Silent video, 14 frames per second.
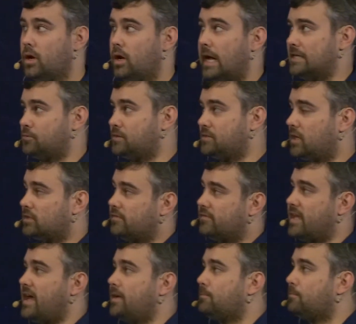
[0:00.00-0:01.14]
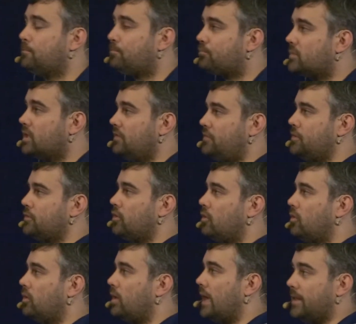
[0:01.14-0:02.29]
As a result of that, if you
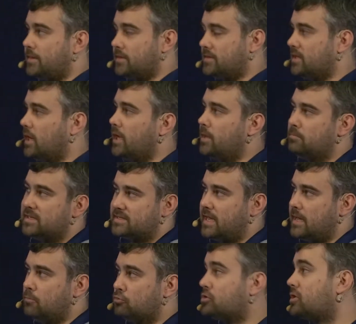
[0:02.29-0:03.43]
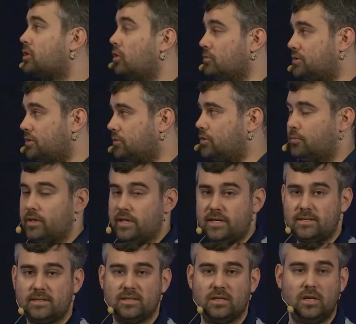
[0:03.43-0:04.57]
go at the time this game was closer to
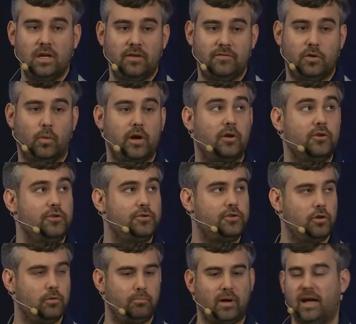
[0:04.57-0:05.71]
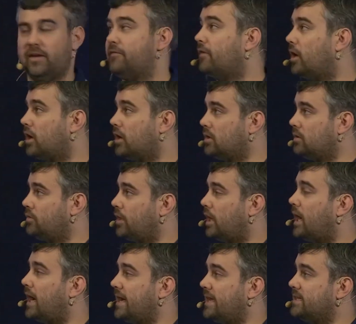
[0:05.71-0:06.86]
release, if you went on YouTube, by far the
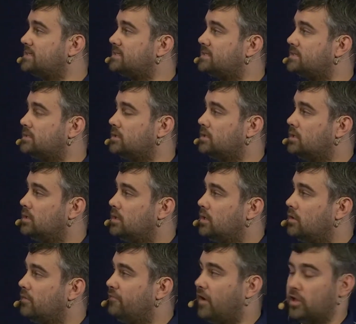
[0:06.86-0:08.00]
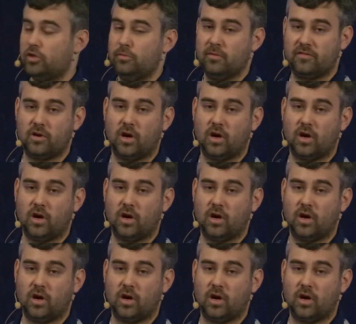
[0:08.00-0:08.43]
highest volume of